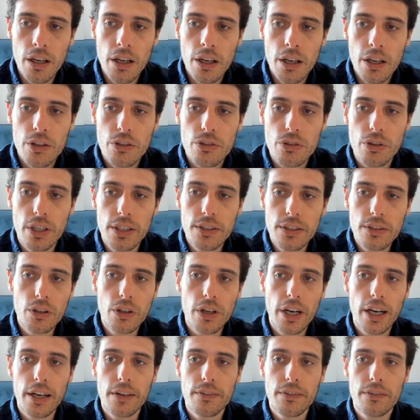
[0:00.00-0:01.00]
So let's go
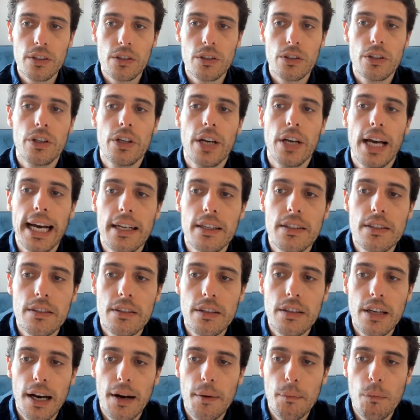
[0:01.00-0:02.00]
have a look at
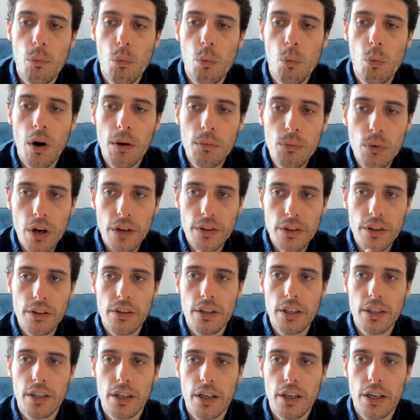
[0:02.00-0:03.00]
one more other
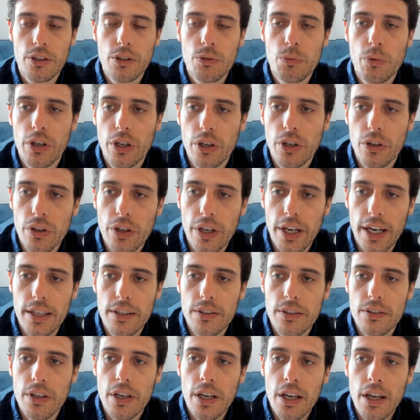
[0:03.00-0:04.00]
thing that I did want to look
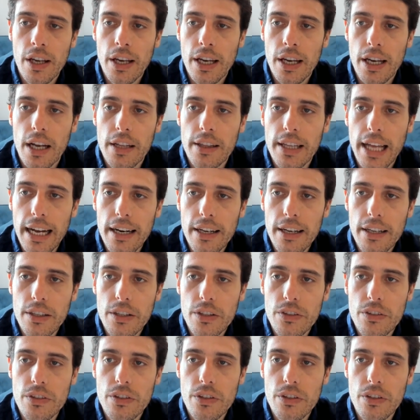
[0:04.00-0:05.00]
at, and that
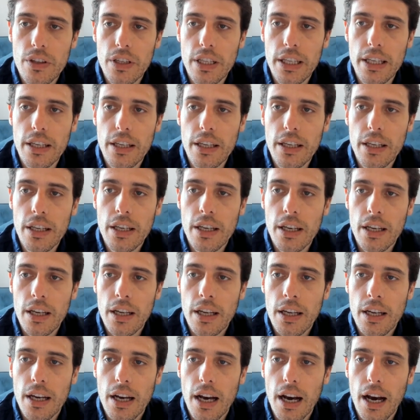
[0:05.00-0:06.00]
is the
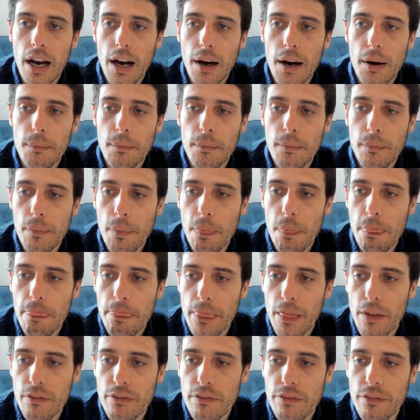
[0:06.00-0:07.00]

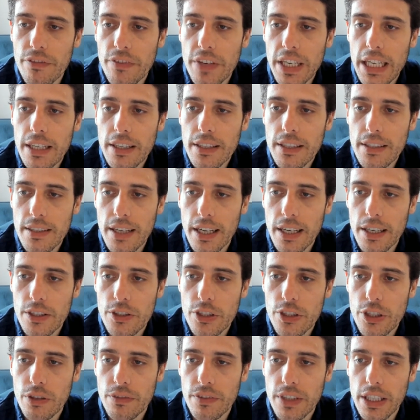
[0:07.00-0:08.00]
Venus
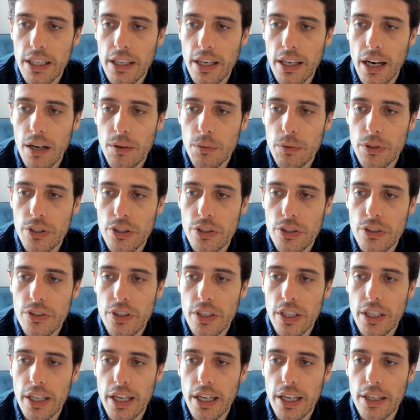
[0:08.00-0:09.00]
energy over here, which is
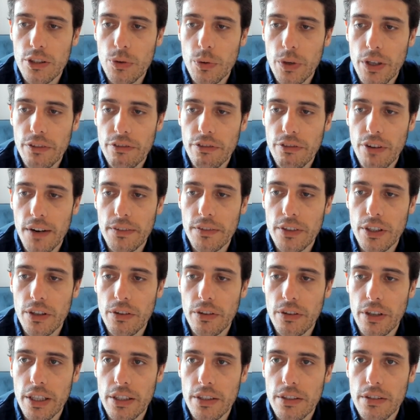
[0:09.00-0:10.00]
sitting at 25
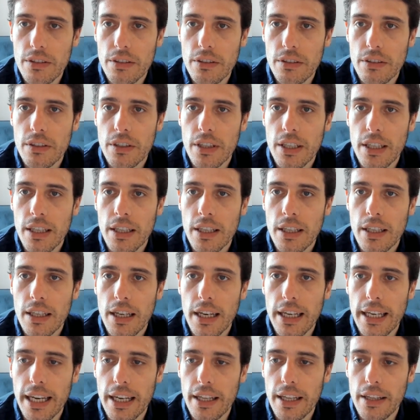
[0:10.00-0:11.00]
degrees,
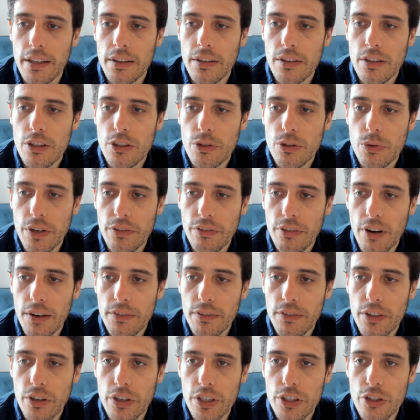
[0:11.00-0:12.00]
again, 25
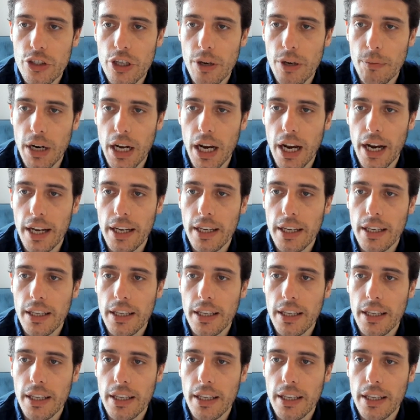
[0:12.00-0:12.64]
degrees Gemini,